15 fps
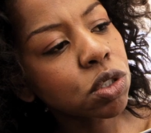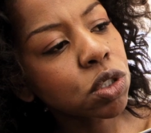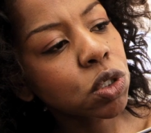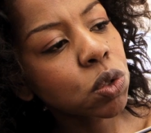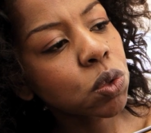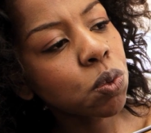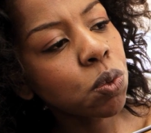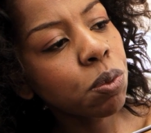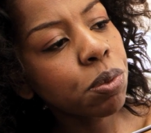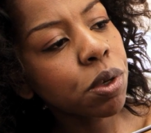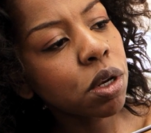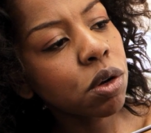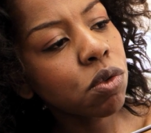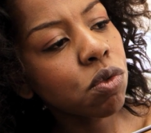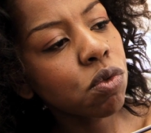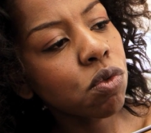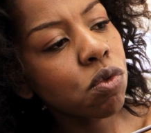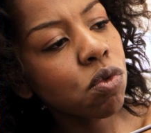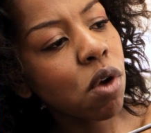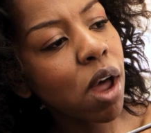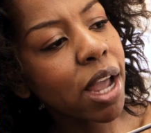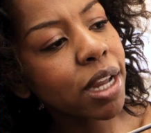swoop it
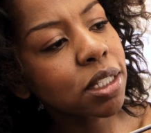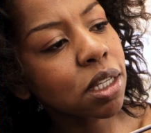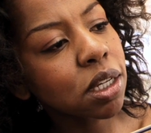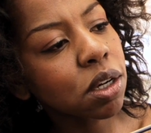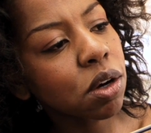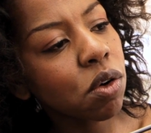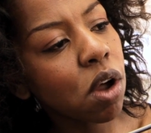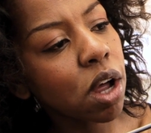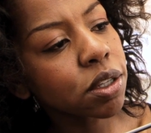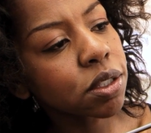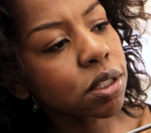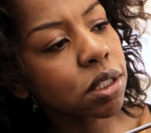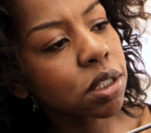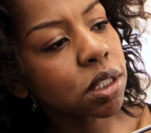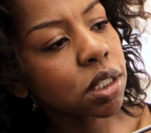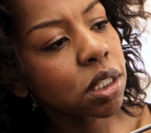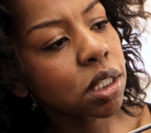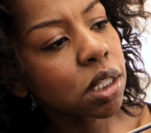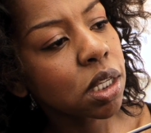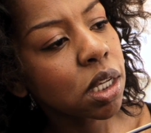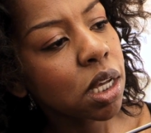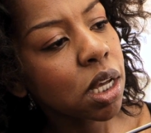right across.
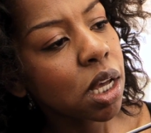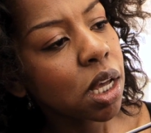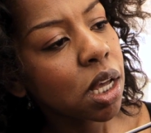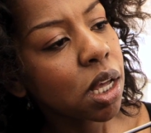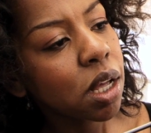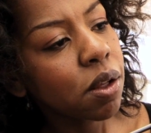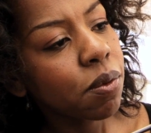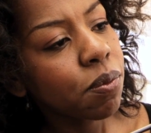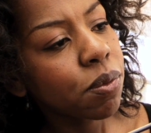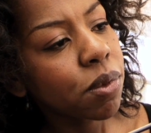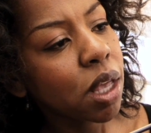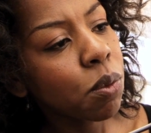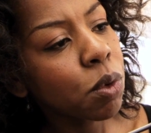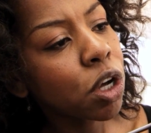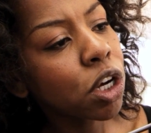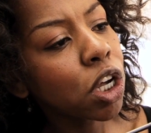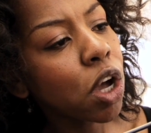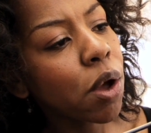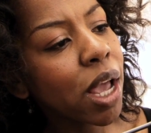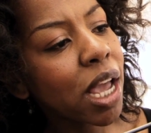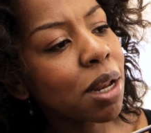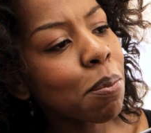And we're going to
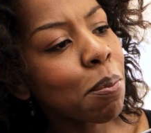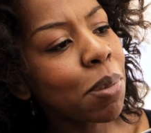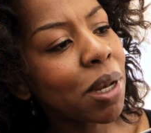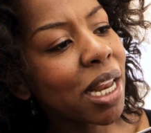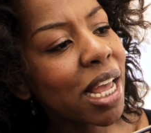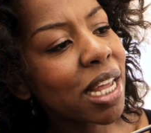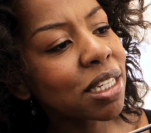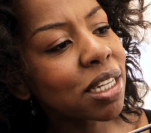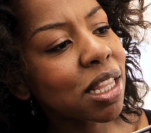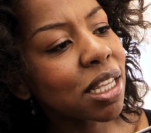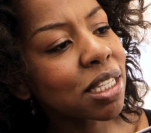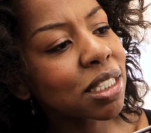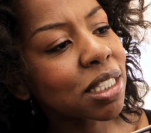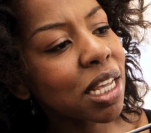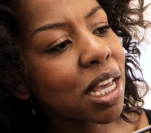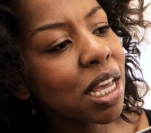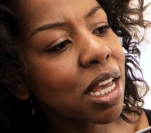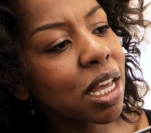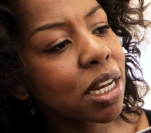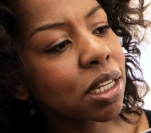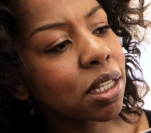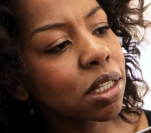go ahead and blend this
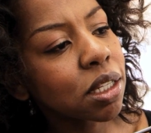in.